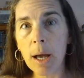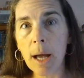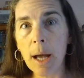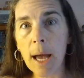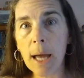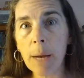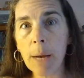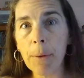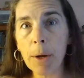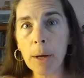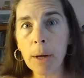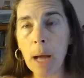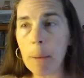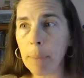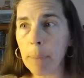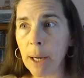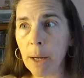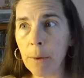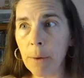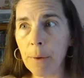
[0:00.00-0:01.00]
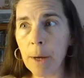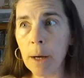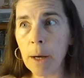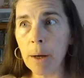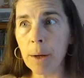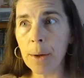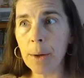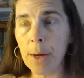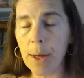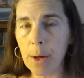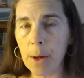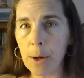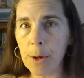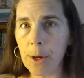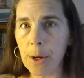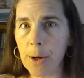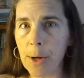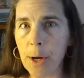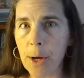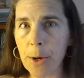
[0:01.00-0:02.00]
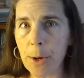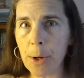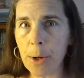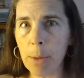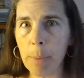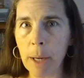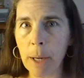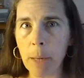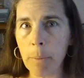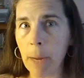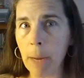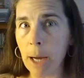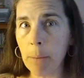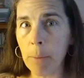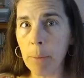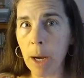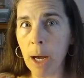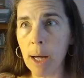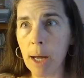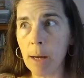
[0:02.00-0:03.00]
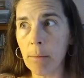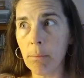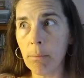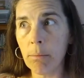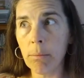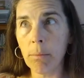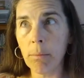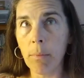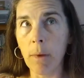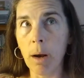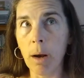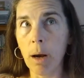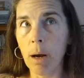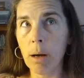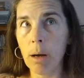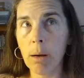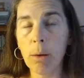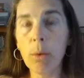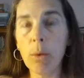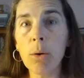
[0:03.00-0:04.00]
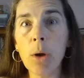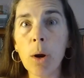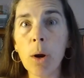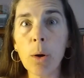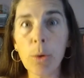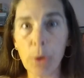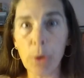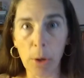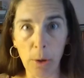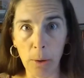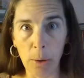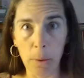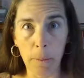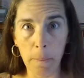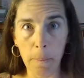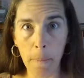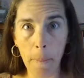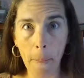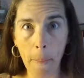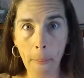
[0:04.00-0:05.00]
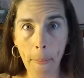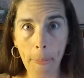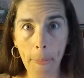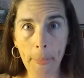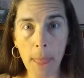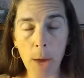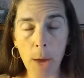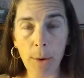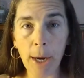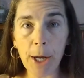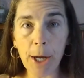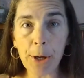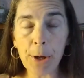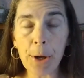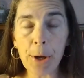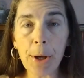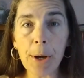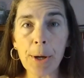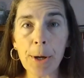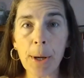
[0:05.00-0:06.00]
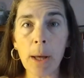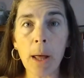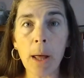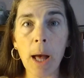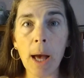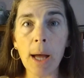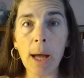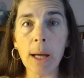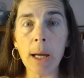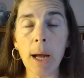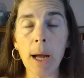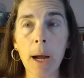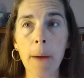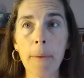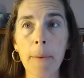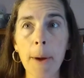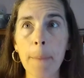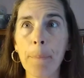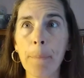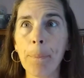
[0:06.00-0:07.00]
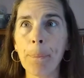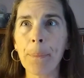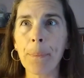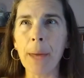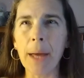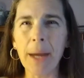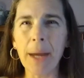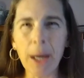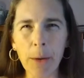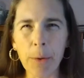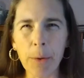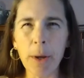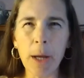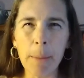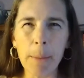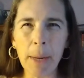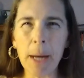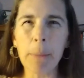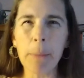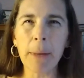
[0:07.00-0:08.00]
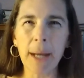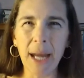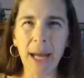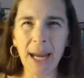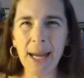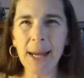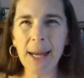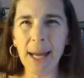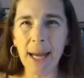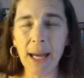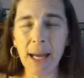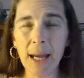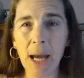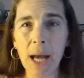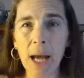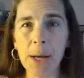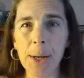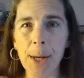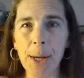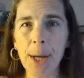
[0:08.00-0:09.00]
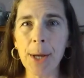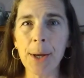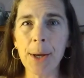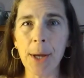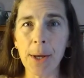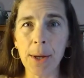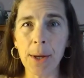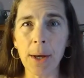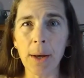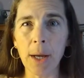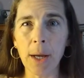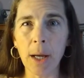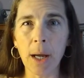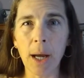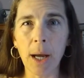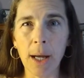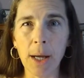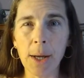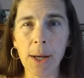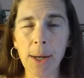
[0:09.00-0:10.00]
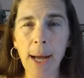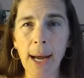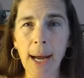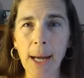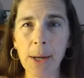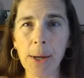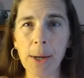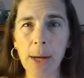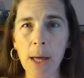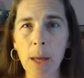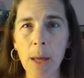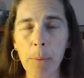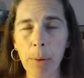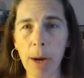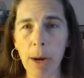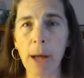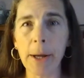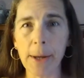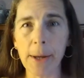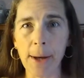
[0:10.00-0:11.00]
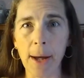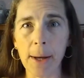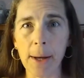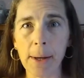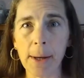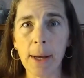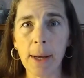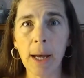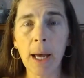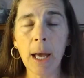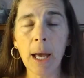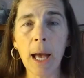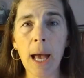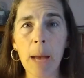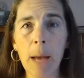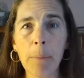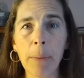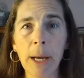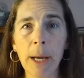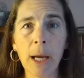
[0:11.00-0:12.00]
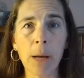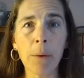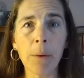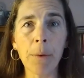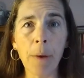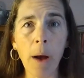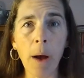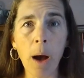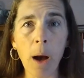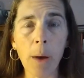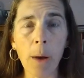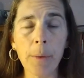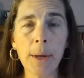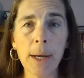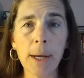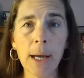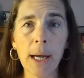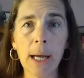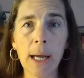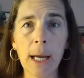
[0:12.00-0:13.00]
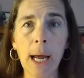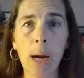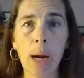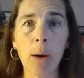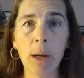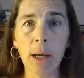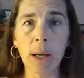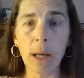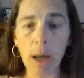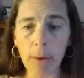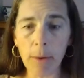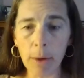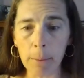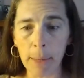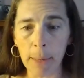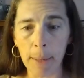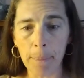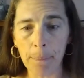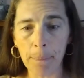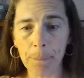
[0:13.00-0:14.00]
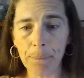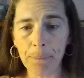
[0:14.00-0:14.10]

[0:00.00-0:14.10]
And if they're not being filled, then those decisions are being made by who knows who, right? So there's a lot of, I think we've really become lazy as citizens of the United States in the process and being involved in our government.